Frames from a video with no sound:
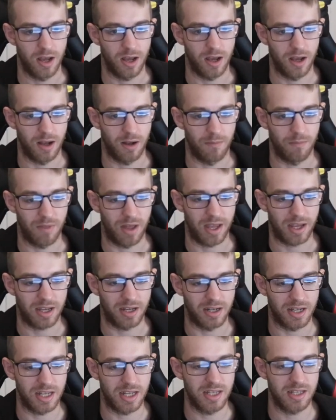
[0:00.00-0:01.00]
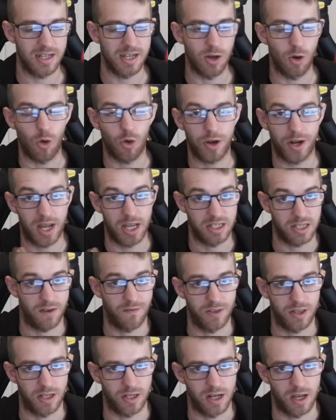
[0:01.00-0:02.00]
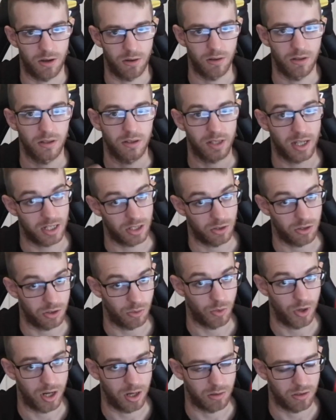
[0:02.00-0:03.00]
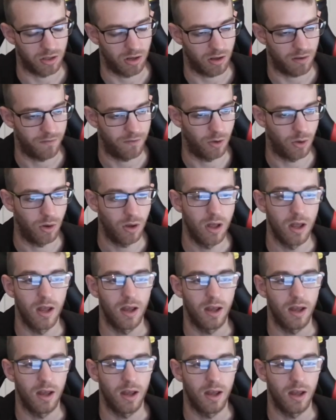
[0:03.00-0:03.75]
I can easily organize everything now. That's the word I was looking for.